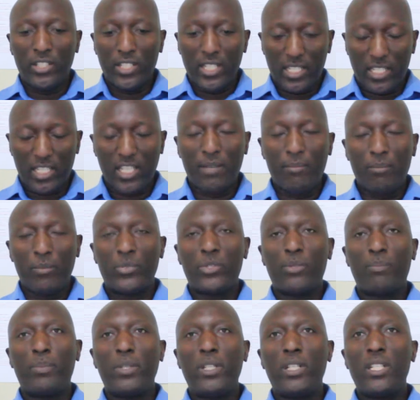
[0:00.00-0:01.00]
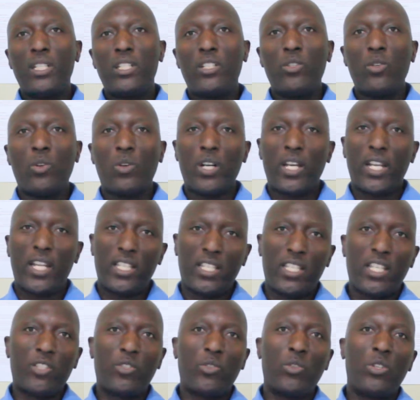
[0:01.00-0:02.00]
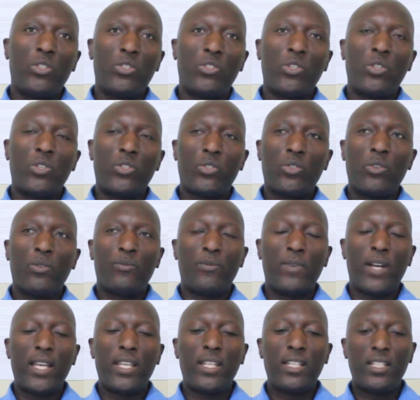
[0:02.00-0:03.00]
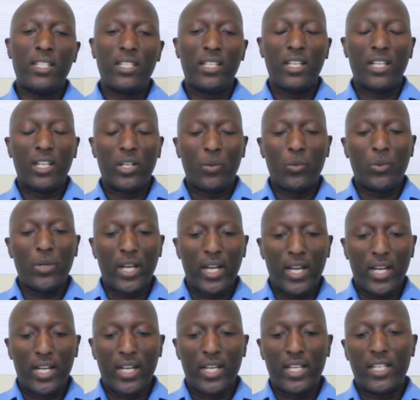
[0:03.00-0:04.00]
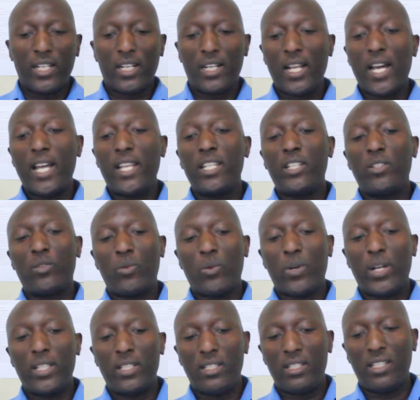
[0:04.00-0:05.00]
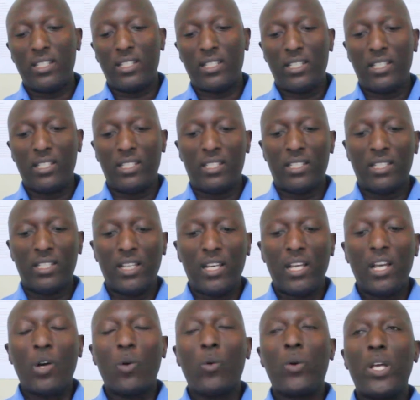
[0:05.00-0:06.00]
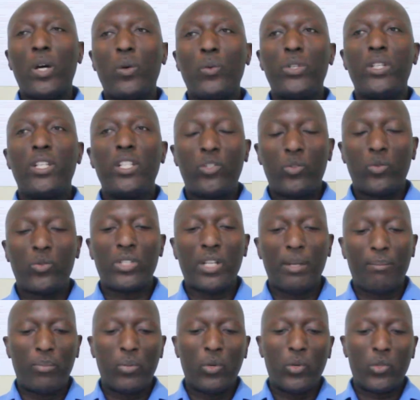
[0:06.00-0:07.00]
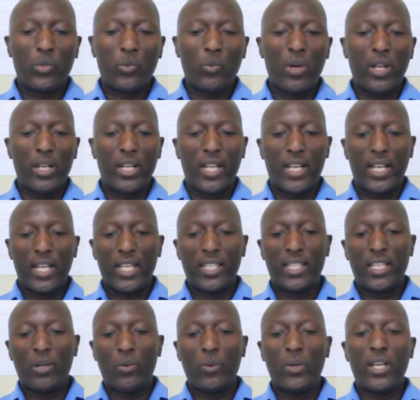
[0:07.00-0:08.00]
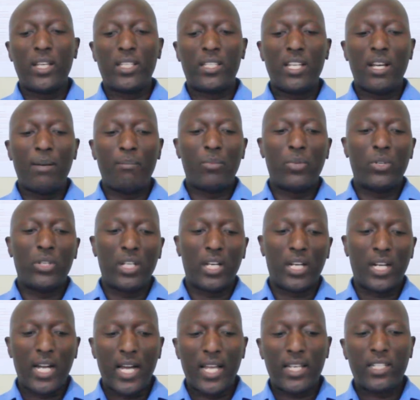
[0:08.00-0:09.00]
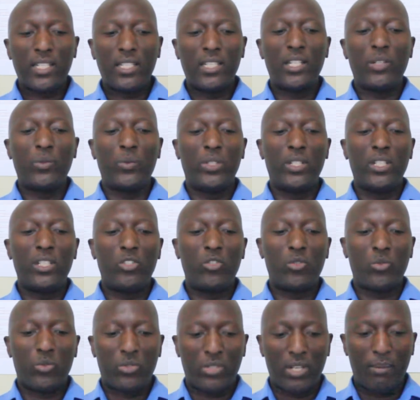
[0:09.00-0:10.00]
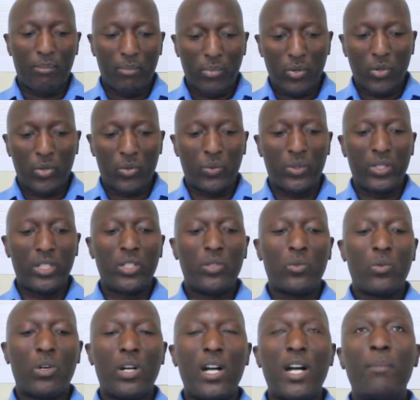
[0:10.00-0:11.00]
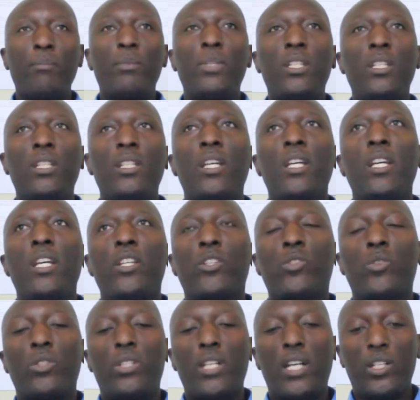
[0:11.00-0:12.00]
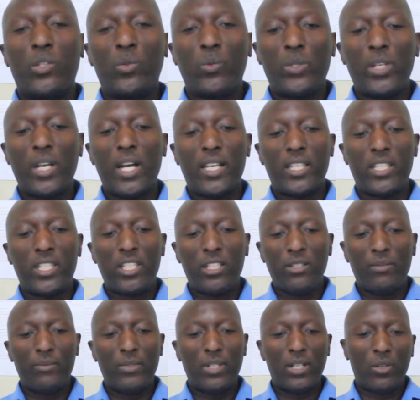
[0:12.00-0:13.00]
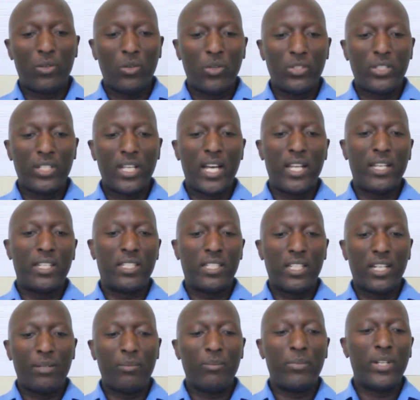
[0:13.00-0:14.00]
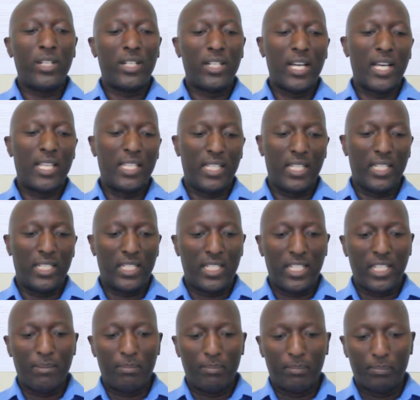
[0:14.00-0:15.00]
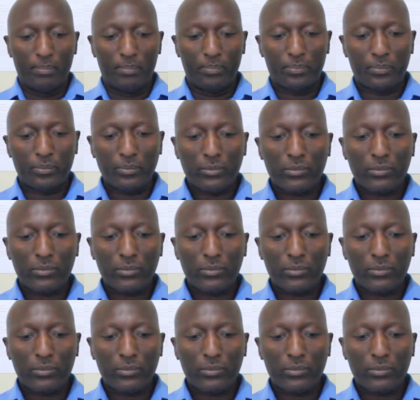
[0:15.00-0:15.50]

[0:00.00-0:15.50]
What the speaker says: In the same spirit, the organizations also find we are running crises where we need to support one another. Where somebody can't, then we need to support. We need to come in so that we achieve the goals and celebrate as a team.